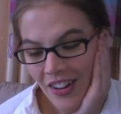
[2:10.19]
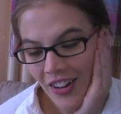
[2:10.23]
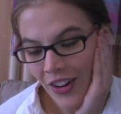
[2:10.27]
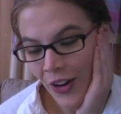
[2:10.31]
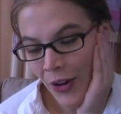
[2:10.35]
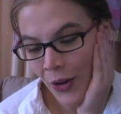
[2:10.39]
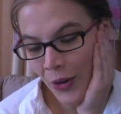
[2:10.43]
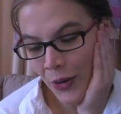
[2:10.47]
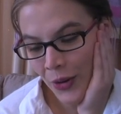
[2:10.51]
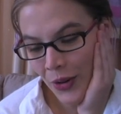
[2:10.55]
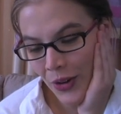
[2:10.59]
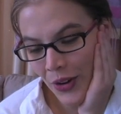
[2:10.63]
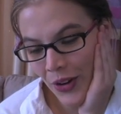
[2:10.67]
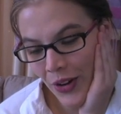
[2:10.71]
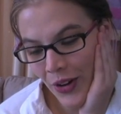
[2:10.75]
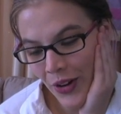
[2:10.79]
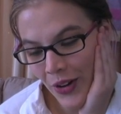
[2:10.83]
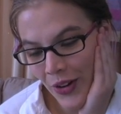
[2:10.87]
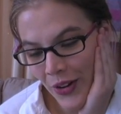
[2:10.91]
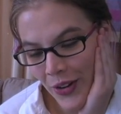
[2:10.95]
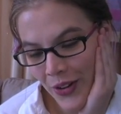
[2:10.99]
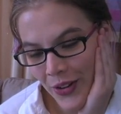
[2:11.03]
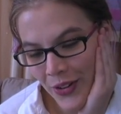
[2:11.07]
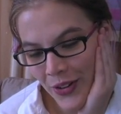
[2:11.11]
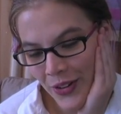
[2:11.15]
Oh
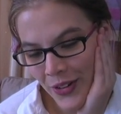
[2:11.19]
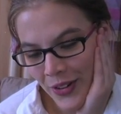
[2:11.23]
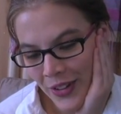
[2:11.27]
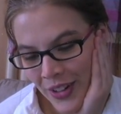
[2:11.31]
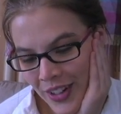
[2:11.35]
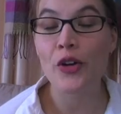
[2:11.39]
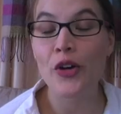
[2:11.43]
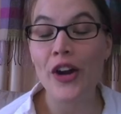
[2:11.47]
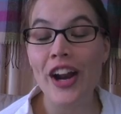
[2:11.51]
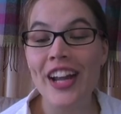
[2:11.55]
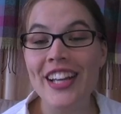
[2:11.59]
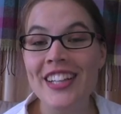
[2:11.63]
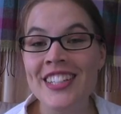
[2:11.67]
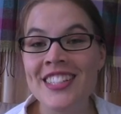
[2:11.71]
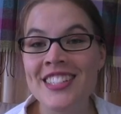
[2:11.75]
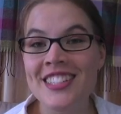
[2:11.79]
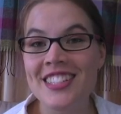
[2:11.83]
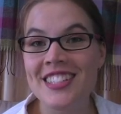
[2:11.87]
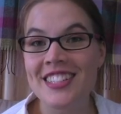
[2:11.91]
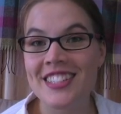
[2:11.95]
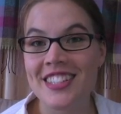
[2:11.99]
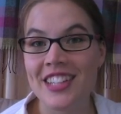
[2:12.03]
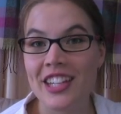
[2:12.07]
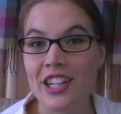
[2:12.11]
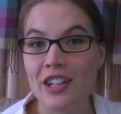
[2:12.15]
no! Grace
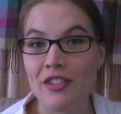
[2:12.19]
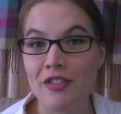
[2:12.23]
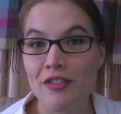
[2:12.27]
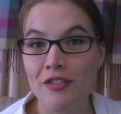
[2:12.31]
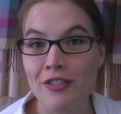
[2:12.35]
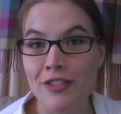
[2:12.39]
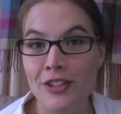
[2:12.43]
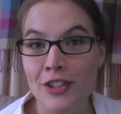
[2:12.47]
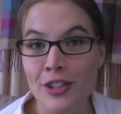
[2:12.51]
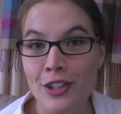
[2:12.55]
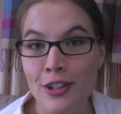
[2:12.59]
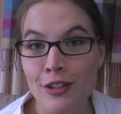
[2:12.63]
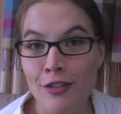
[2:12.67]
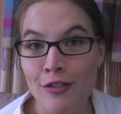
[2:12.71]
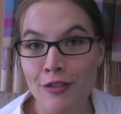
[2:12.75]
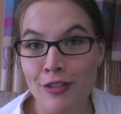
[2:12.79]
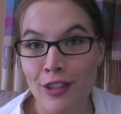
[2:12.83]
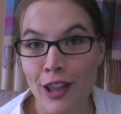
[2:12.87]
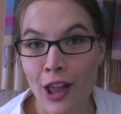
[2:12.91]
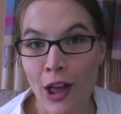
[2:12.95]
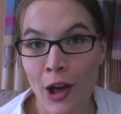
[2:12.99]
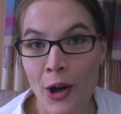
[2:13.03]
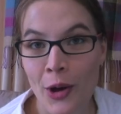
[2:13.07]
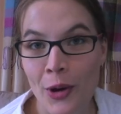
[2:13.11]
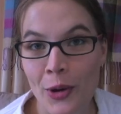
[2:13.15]
is in full
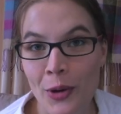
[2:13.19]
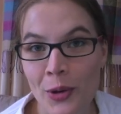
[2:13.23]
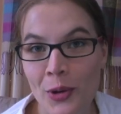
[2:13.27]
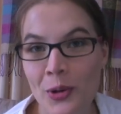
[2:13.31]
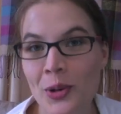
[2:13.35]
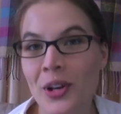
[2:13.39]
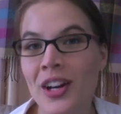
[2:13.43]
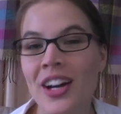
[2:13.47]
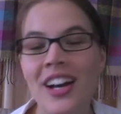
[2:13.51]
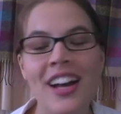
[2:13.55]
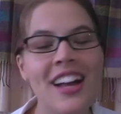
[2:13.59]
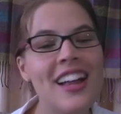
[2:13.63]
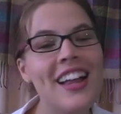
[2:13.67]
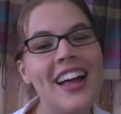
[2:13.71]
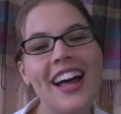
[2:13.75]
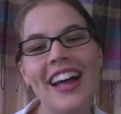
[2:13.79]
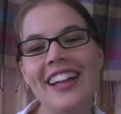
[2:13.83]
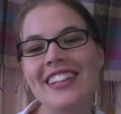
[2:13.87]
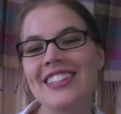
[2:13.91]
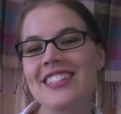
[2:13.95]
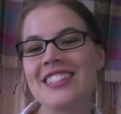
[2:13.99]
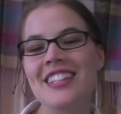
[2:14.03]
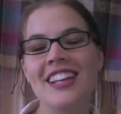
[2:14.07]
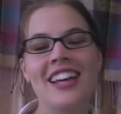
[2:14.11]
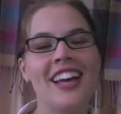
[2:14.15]
flow.
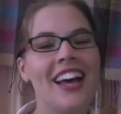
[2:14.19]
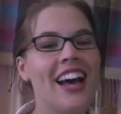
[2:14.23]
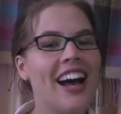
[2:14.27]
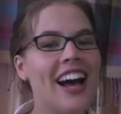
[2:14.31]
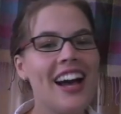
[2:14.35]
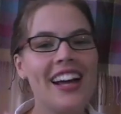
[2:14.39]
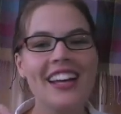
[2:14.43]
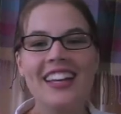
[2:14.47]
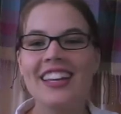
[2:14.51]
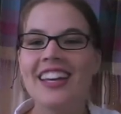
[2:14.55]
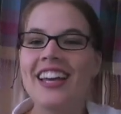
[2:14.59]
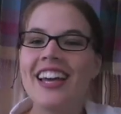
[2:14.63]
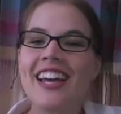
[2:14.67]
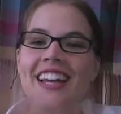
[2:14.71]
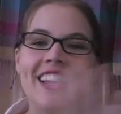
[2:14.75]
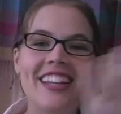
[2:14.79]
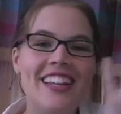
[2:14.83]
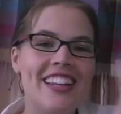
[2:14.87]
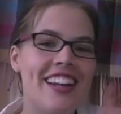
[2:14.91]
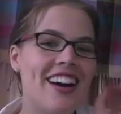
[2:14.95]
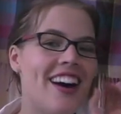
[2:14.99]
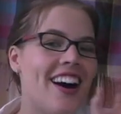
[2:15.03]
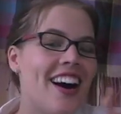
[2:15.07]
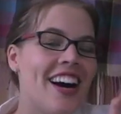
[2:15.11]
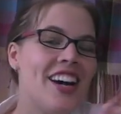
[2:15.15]
That's,
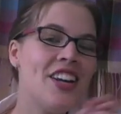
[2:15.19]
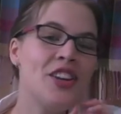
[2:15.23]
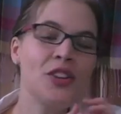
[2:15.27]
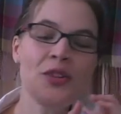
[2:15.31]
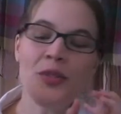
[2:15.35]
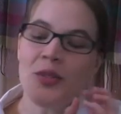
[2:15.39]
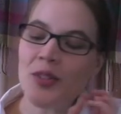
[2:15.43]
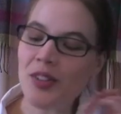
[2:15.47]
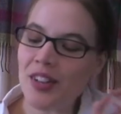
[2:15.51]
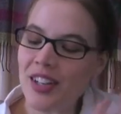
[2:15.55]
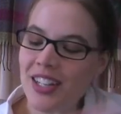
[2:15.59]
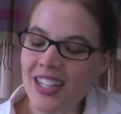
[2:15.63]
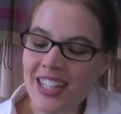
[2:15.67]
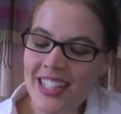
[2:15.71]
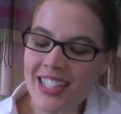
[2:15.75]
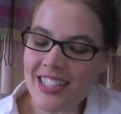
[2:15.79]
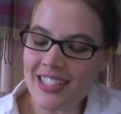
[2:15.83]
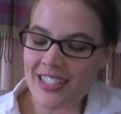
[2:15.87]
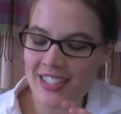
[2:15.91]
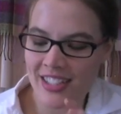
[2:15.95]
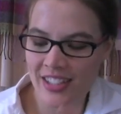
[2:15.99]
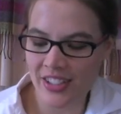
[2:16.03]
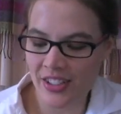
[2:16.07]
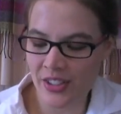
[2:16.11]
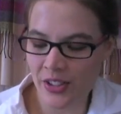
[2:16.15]
again, I don't
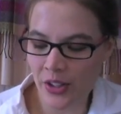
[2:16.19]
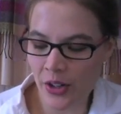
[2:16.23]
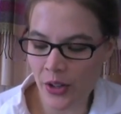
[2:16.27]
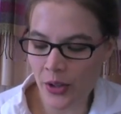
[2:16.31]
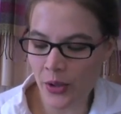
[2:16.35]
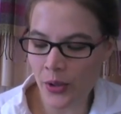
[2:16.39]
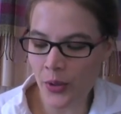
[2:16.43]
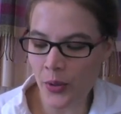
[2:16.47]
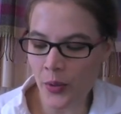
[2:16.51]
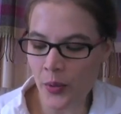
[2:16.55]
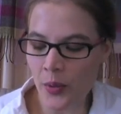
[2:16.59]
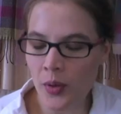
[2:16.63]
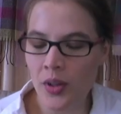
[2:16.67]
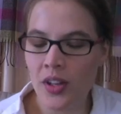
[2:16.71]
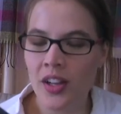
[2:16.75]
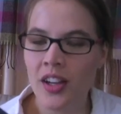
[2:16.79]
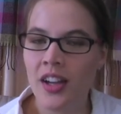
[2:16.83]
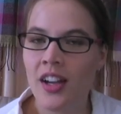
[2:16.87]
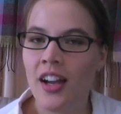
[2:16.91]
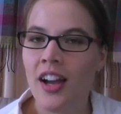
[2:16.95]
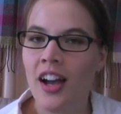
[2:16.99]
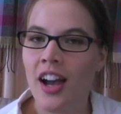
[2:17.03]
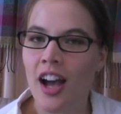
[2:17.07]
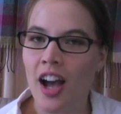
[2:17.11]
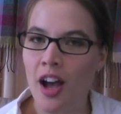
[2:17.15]
need to know
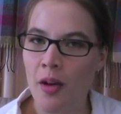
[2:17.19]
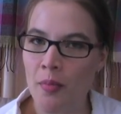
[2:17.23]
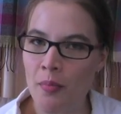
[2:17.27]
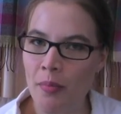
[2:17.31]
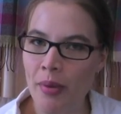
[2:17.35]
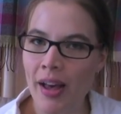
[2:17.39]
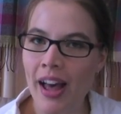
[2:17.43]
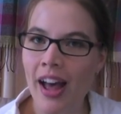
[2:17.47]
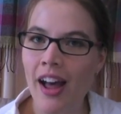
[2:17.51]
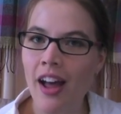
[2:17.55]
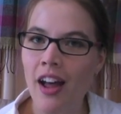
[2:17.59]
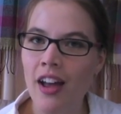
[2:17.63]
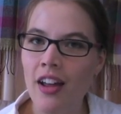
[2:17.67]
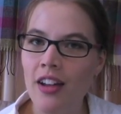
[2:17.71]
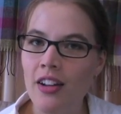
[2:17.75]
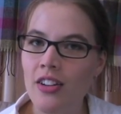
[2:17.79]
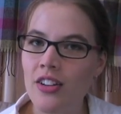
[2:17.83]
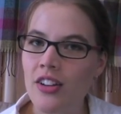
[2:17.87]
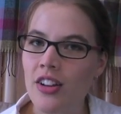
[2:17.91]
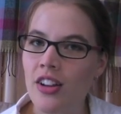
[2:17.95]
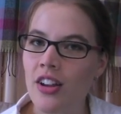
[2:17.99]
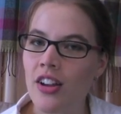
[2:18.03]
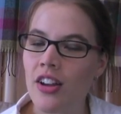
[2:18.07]
about